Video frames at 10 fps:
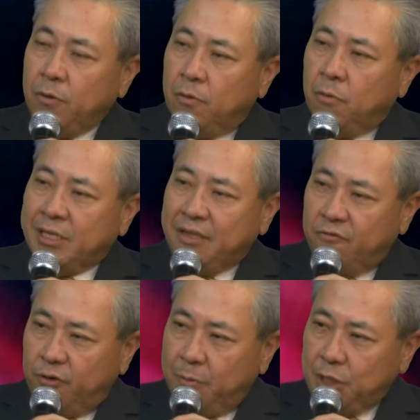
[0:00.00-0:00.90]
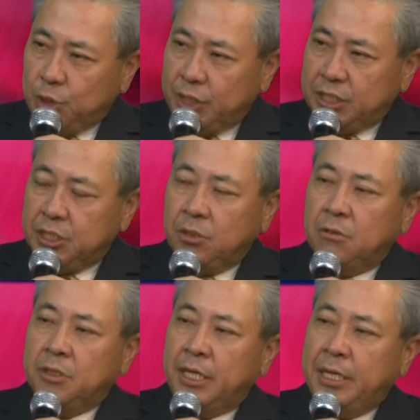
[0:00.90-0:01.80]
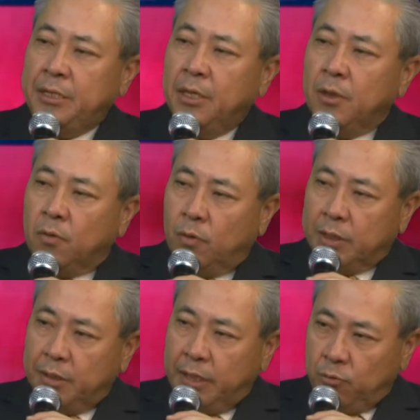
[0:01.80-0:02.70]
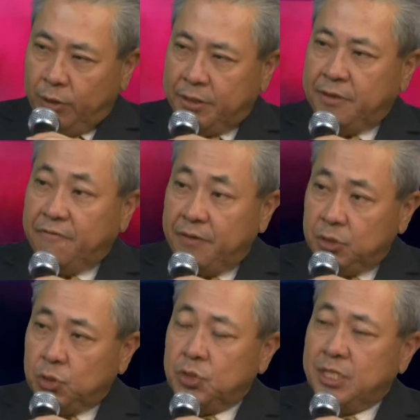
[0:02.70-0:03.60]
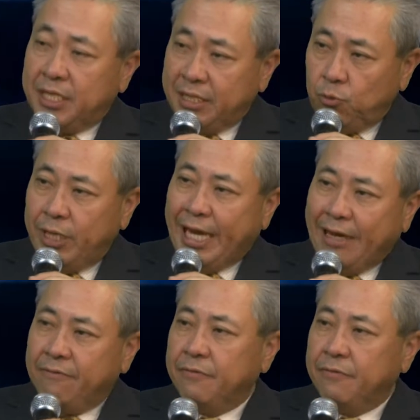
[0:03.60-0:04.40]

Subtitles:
What information does it contain? What are the features that it would have?